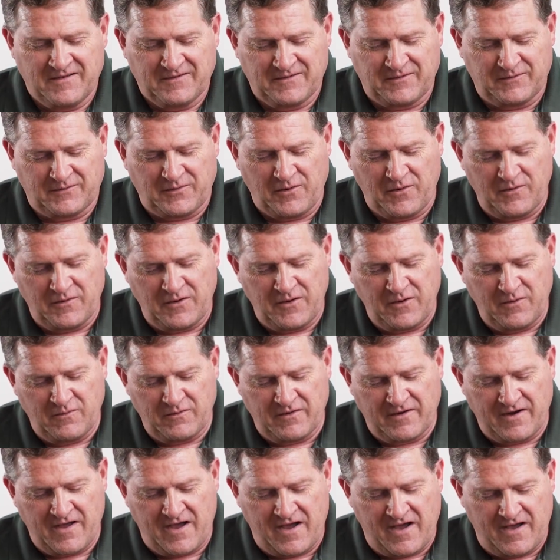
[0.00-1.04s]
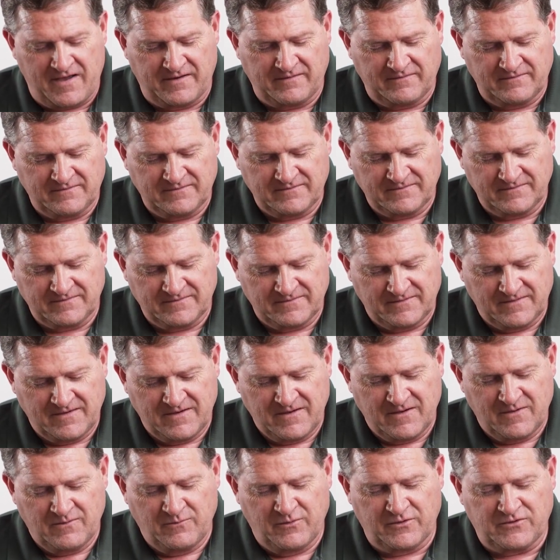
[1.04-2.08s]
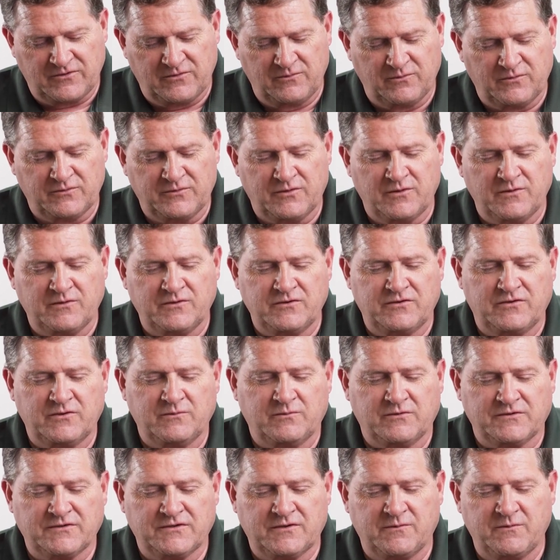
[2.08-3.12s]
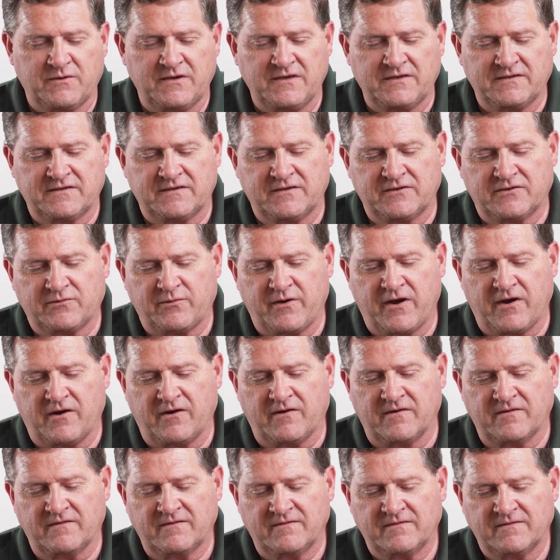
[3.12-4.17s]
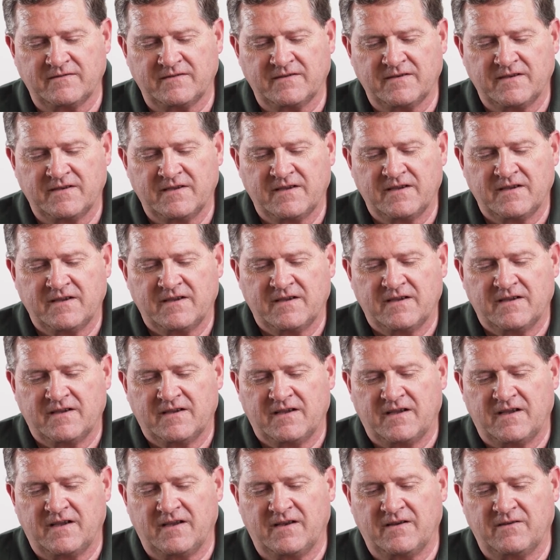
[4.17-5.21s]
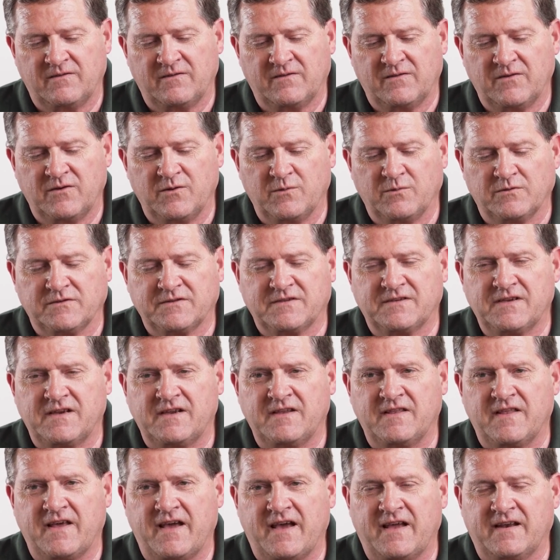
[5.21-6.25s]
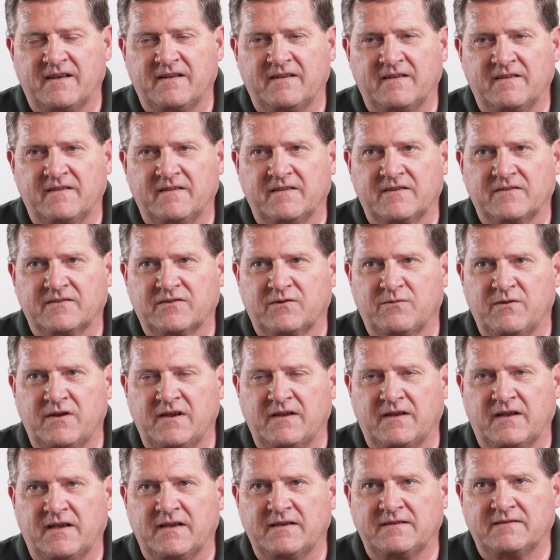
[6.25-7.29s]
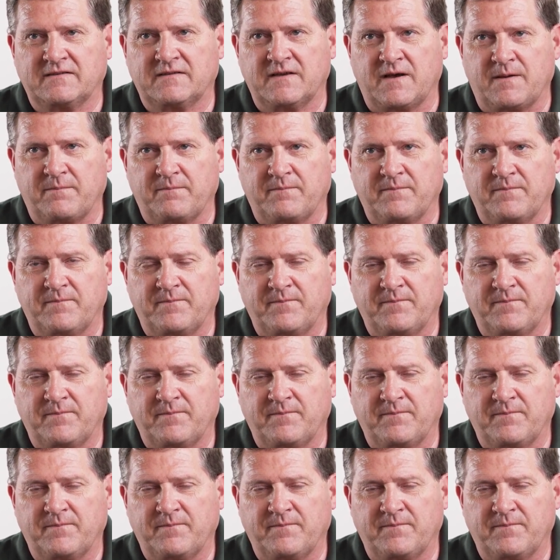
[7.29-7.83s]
To turn the unit on, what you will do is you will squeeze the trigger and you will see that the screen lights up.